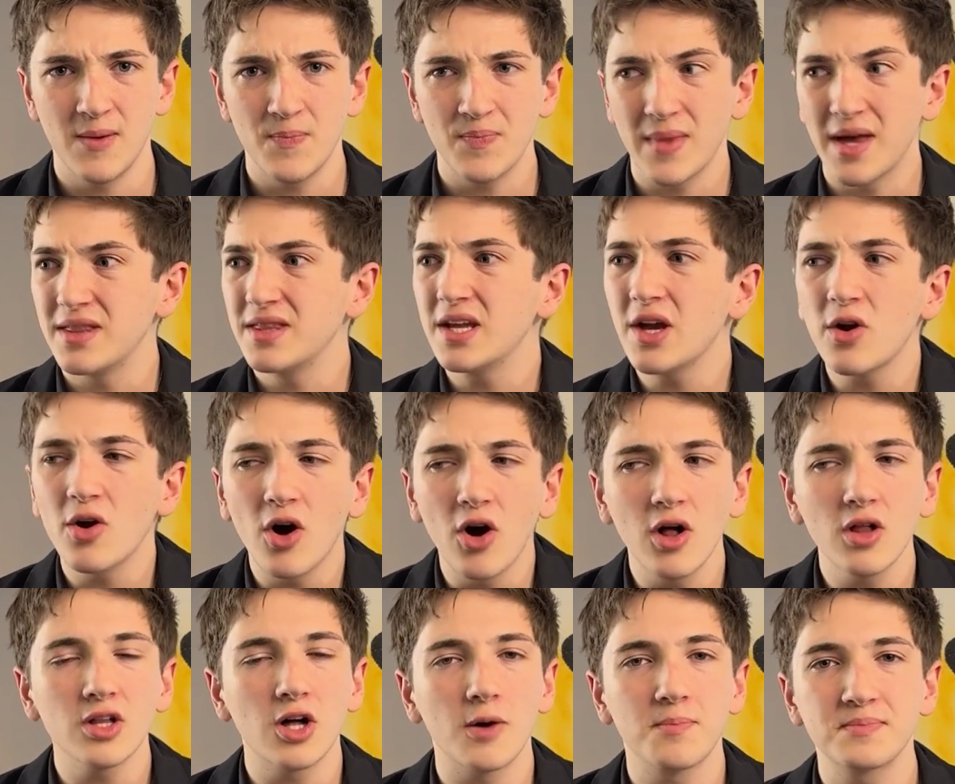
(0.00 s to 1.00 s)
And they are
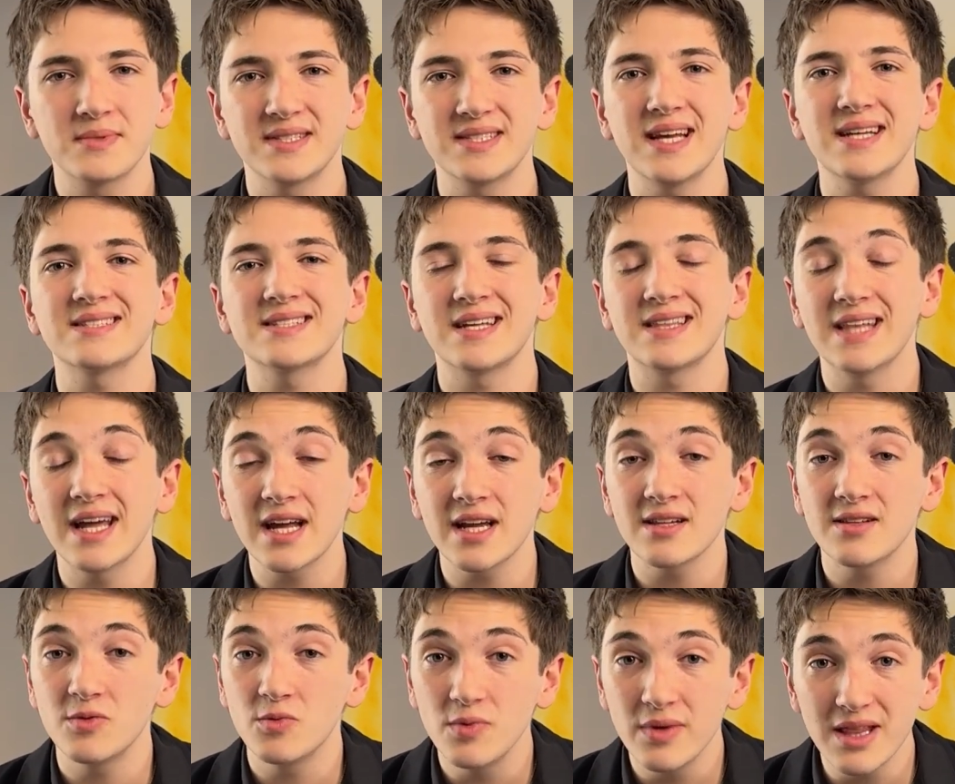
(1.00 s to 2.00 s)
all obsessed, and that
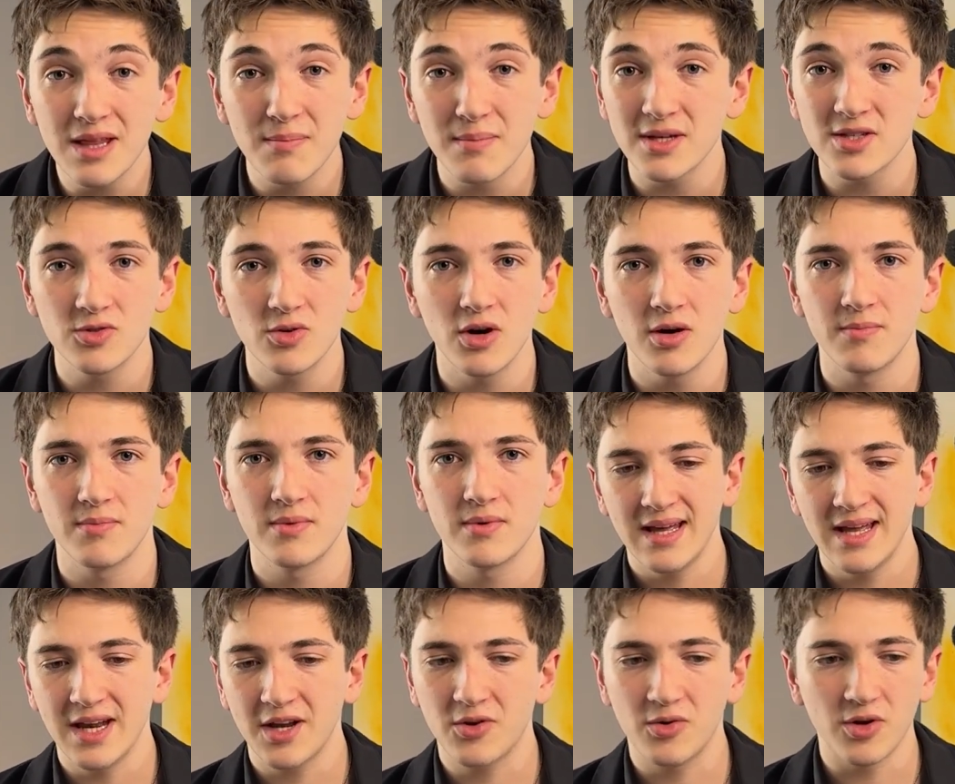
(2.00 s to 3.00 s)
can really mess you up.
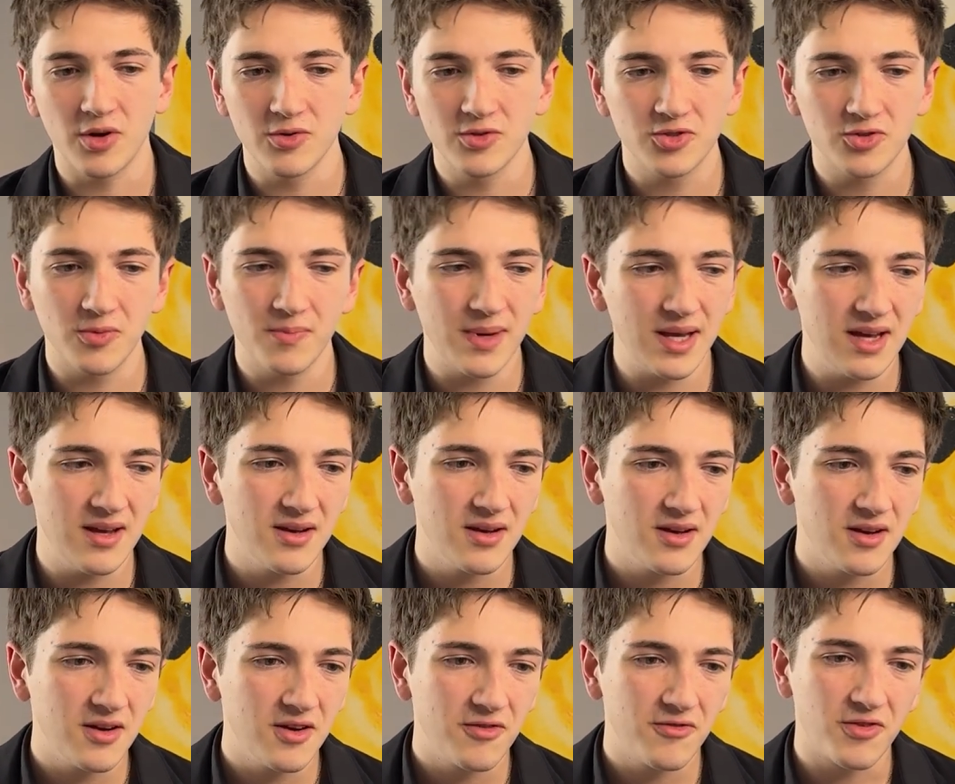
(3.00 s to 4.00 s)
It could also be
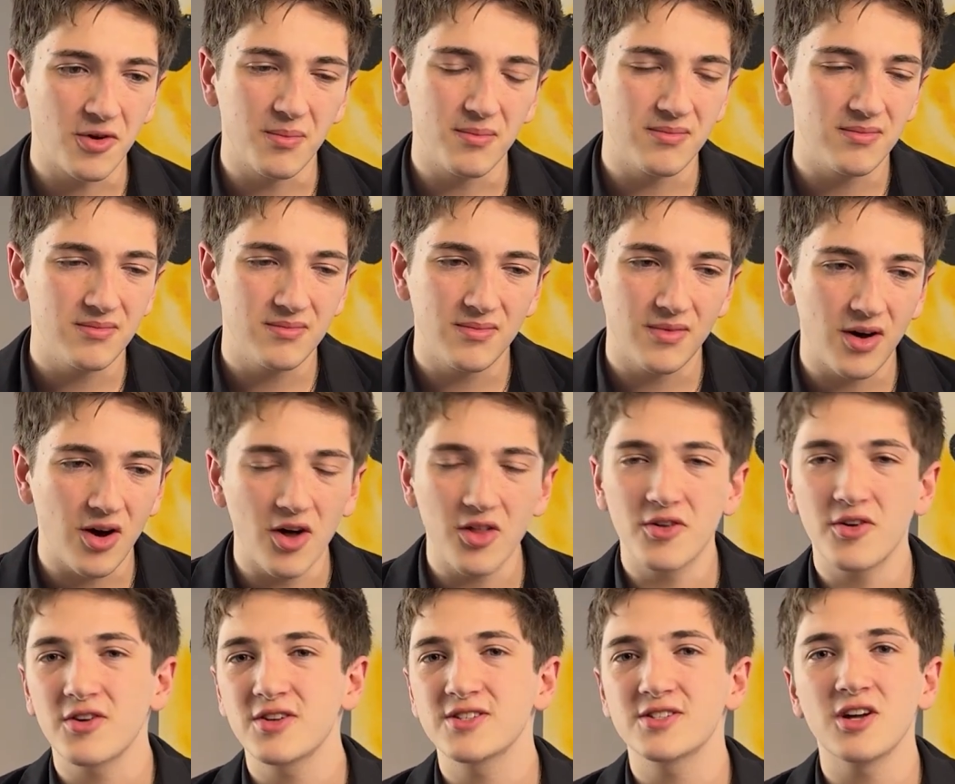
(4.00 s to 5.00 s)
from
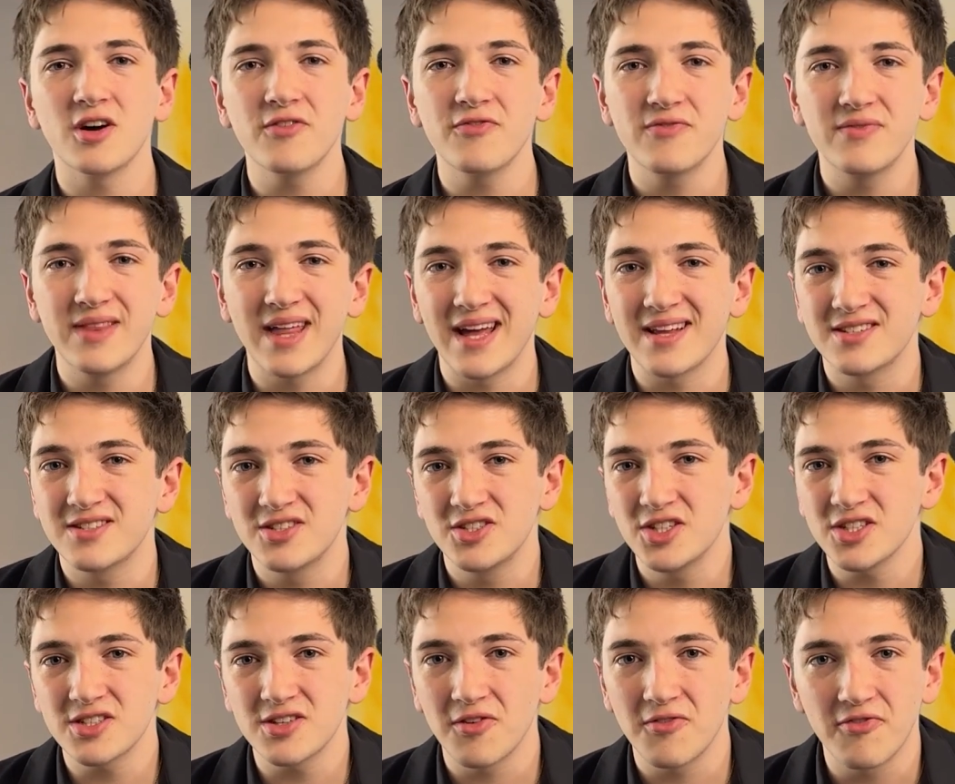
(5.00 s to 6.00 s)
other stuff that's
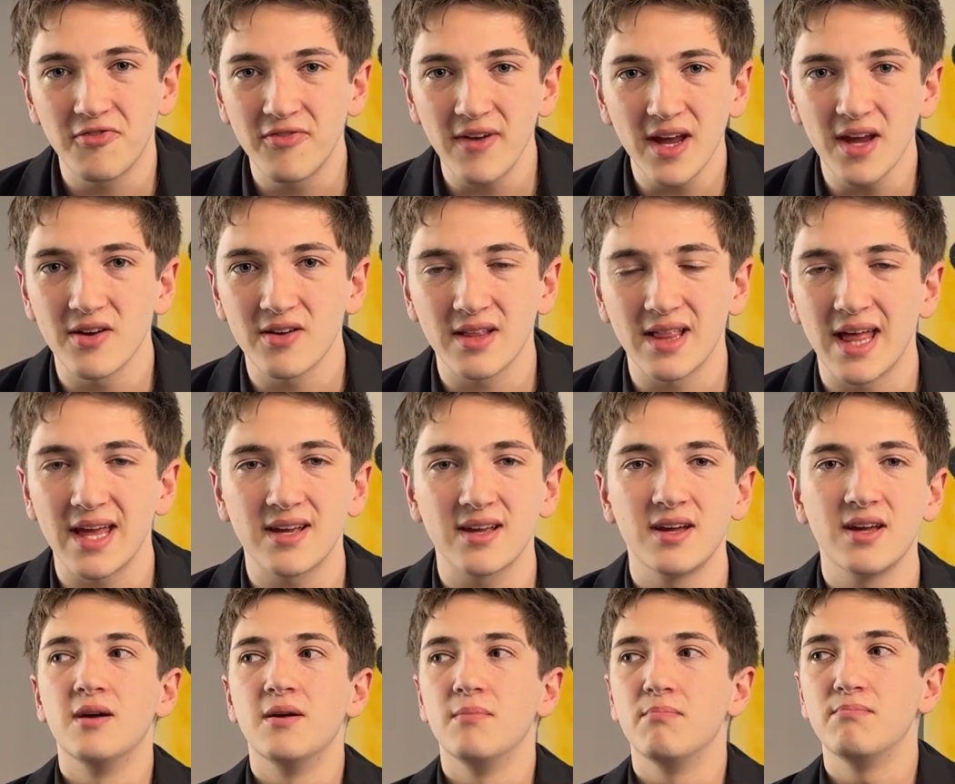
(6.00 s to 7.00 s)
just unfair, like
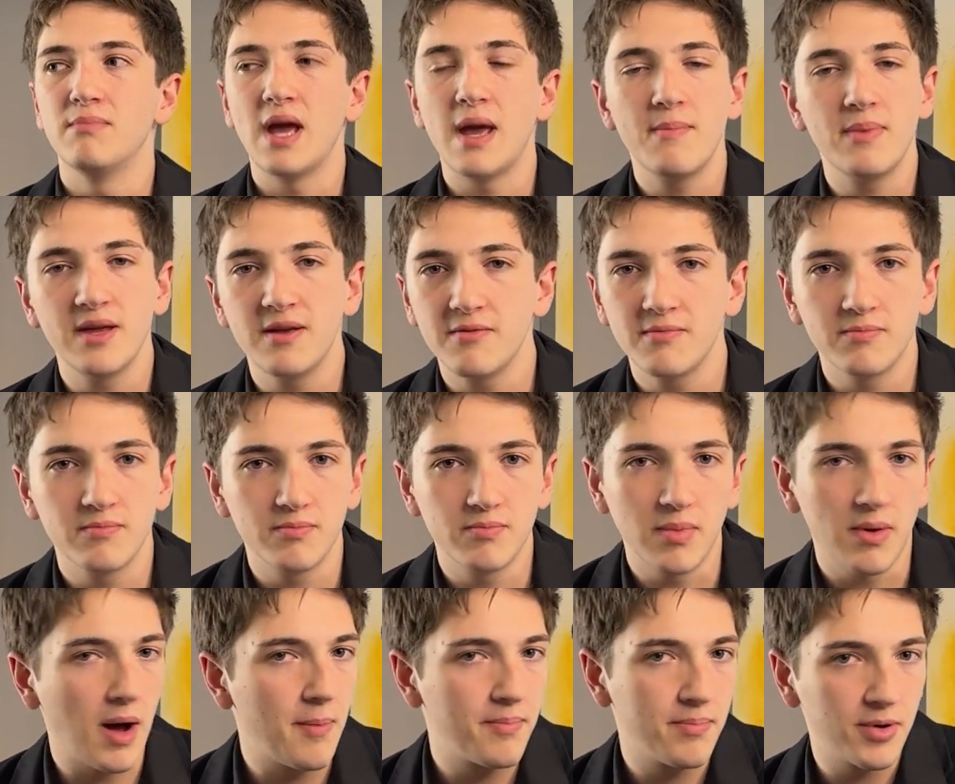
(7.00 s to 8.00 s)
maybe
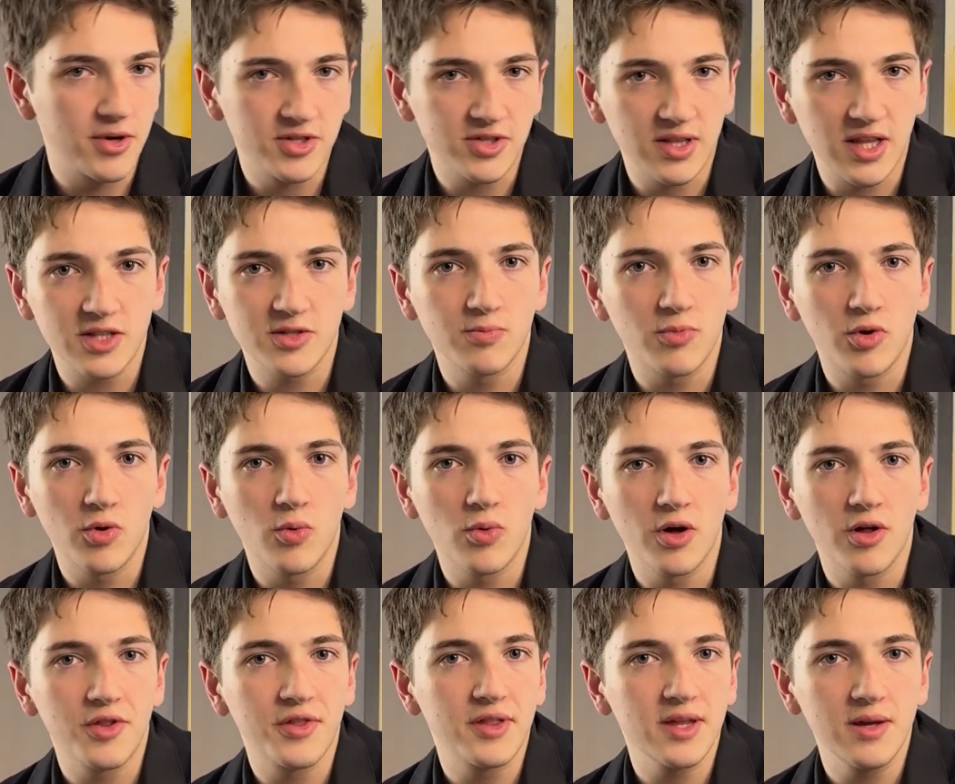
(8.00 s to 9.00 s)
a person that's more
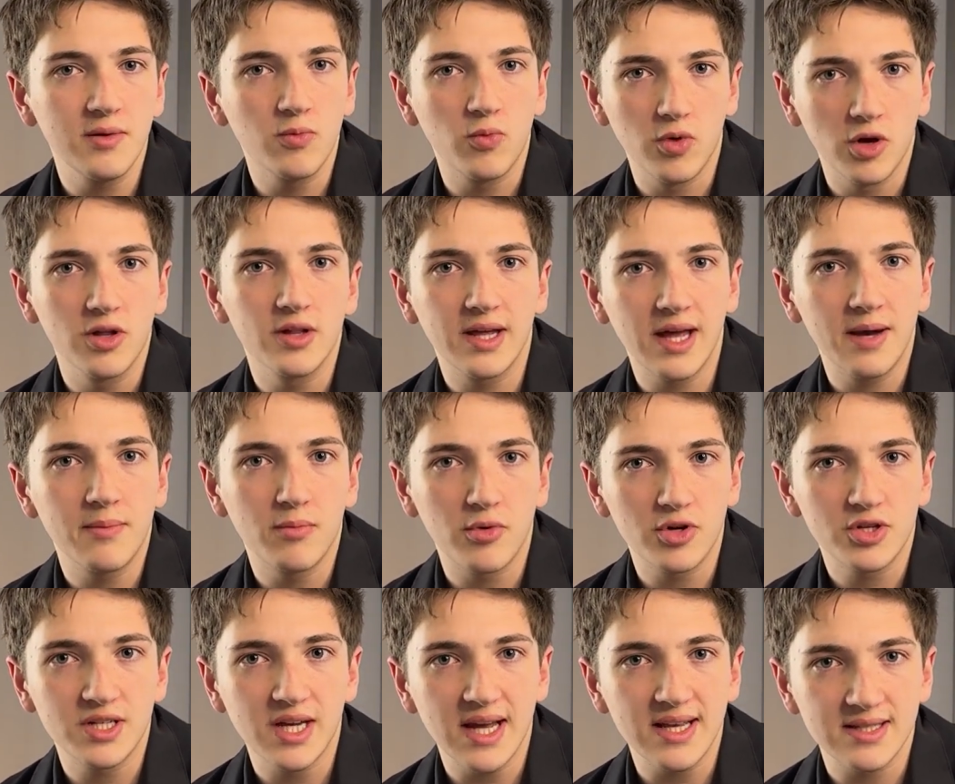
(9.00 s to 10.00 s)
wealthy will get more
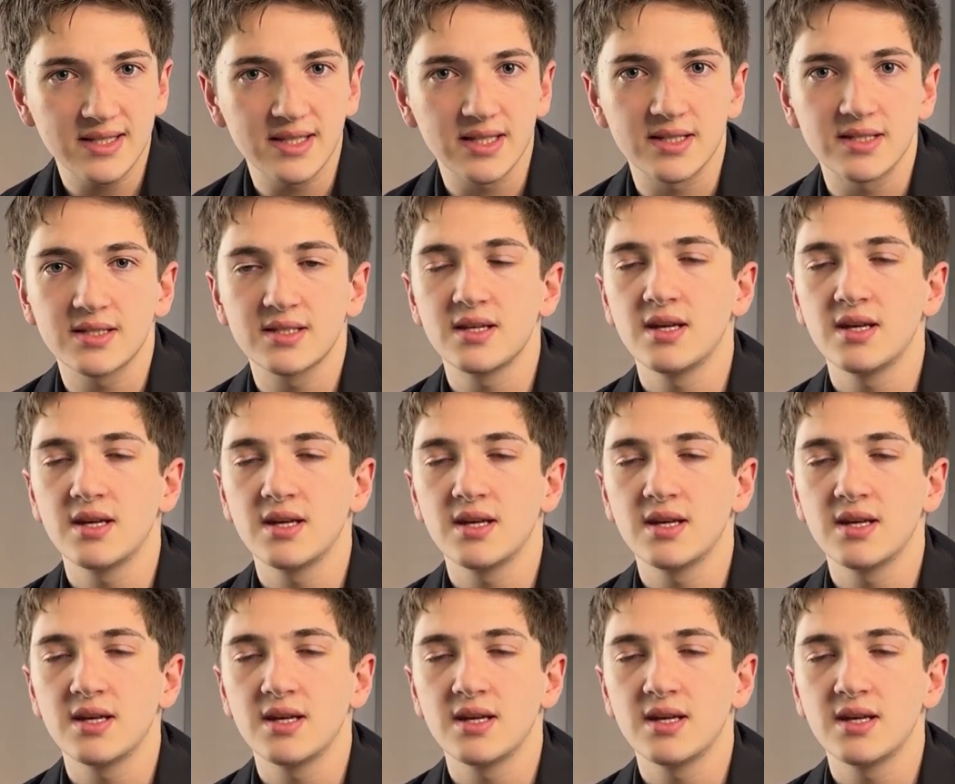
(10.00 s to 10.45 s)
chances.